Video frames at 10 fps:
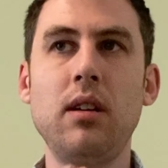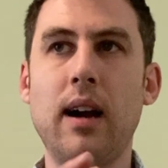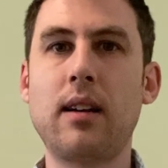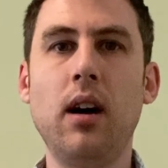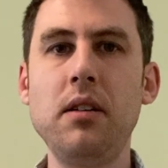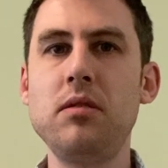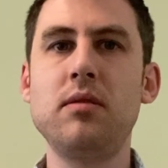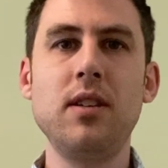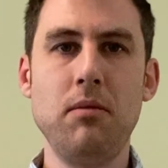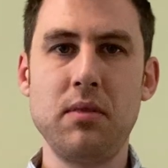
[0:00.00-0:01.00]
I can't use
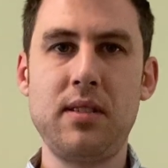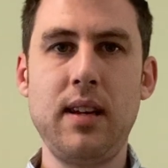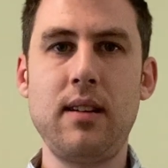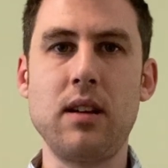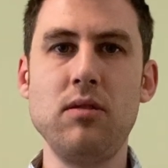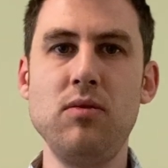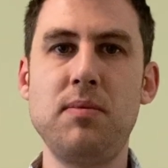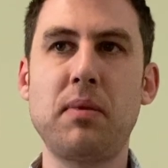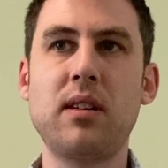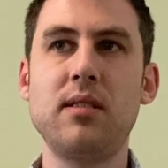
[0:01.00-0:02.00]
the normal sand I use
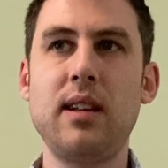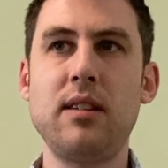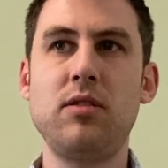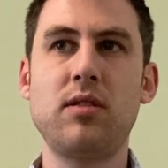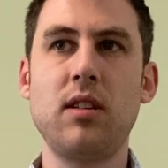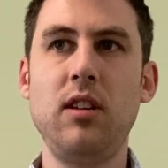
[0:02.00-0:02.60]
because that's just going